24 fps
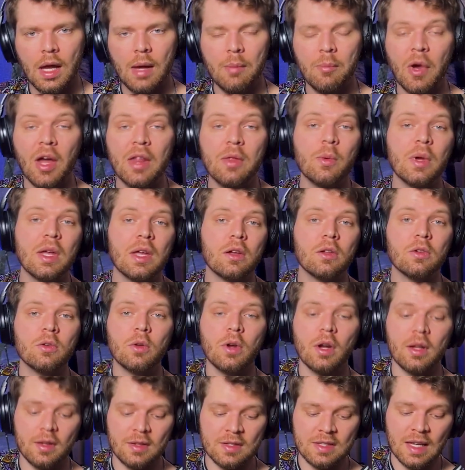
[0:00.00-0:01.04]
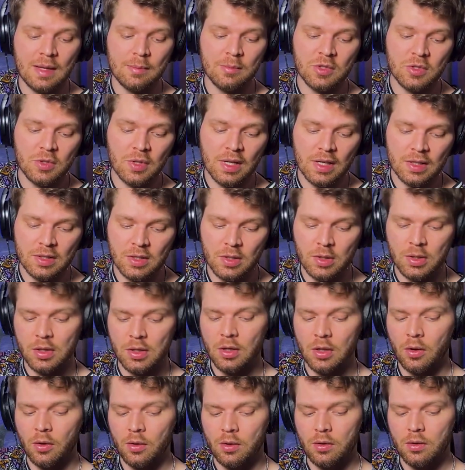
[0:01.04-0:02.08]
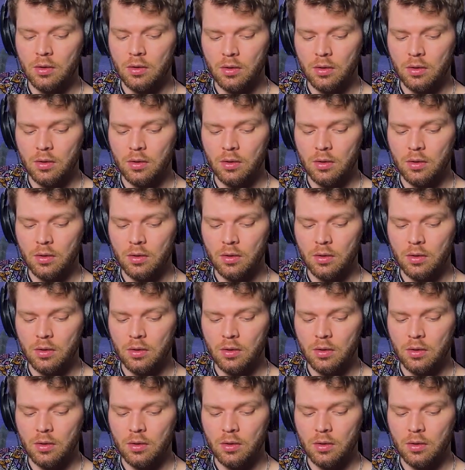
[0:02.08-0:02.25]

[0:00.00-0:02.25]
And by the way, you can do it on the same string too. You can go.